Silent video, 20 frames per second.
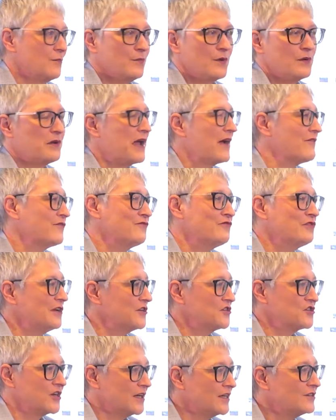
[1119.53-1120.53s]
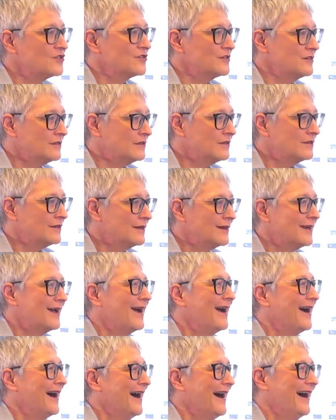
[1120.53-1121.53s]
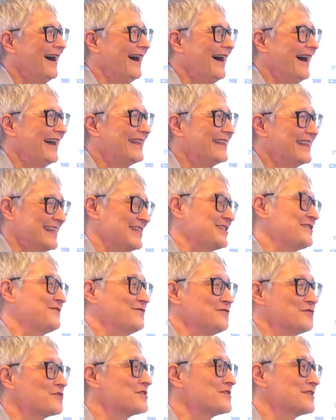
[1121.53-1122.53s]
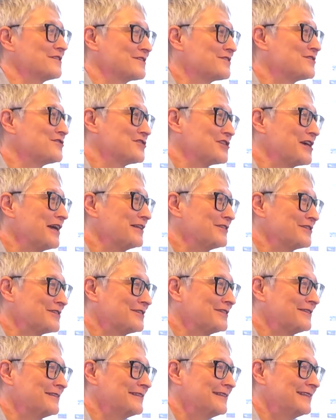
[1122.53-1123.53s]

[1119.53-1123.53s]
but we haven't really changed. This forced us to change.